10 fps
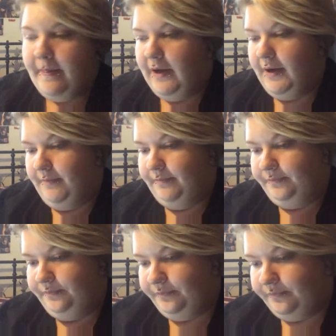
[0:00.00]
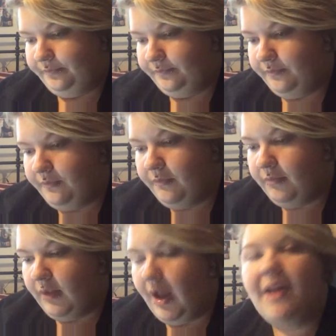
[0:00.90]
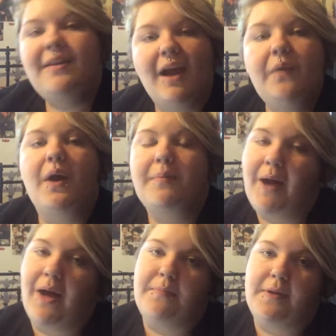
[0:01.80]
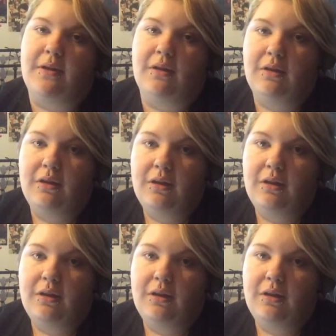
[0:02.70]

And now I'm happier.